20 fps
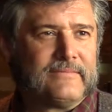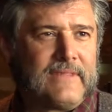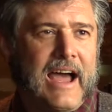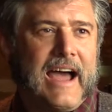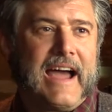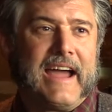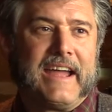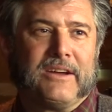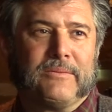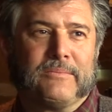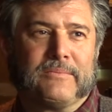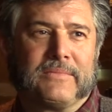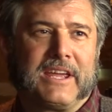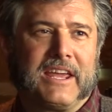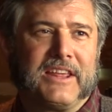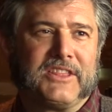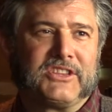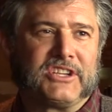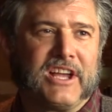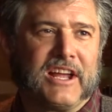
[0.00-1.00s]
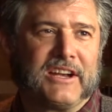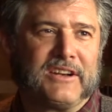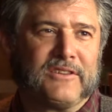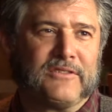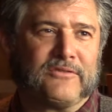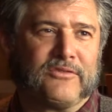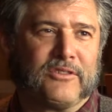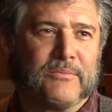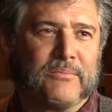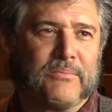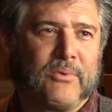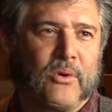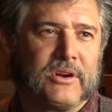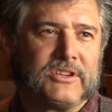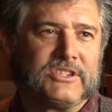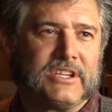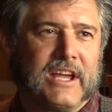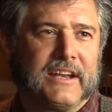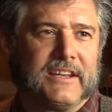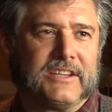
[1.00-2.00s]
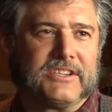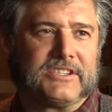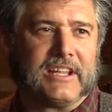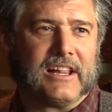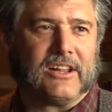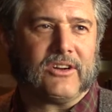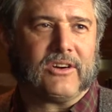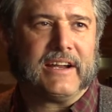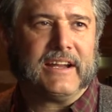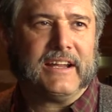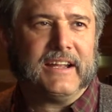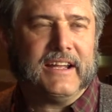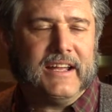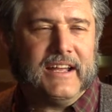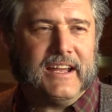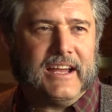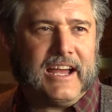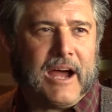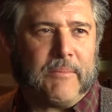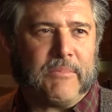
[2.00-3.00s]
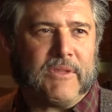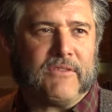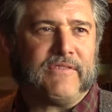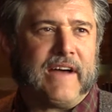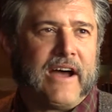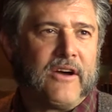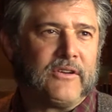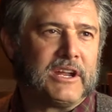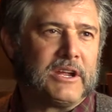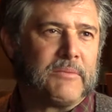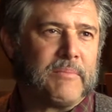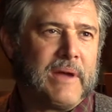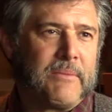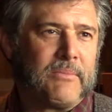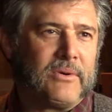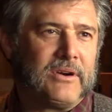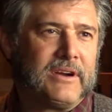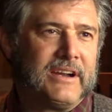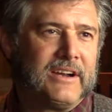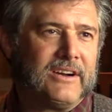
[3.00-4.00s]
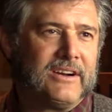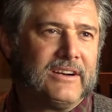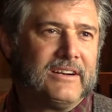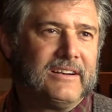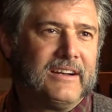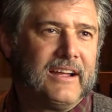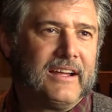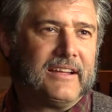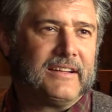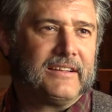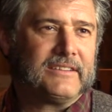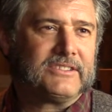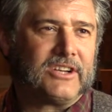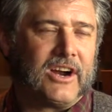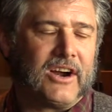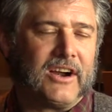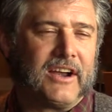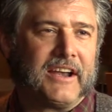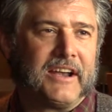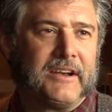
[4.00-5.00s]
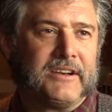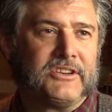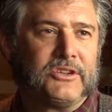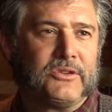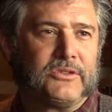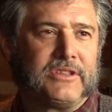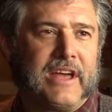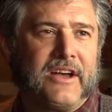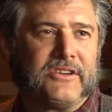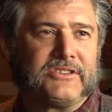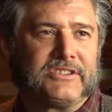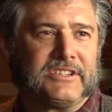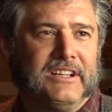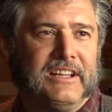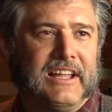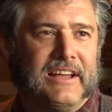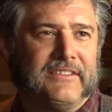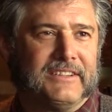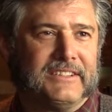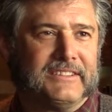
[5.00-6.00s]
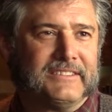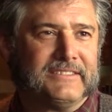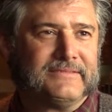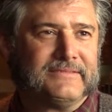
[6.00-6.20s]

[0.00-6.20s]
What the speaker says: Hi, I'm Keith Sutton from Portside Distillery. I'm the founding member here, started in 2011.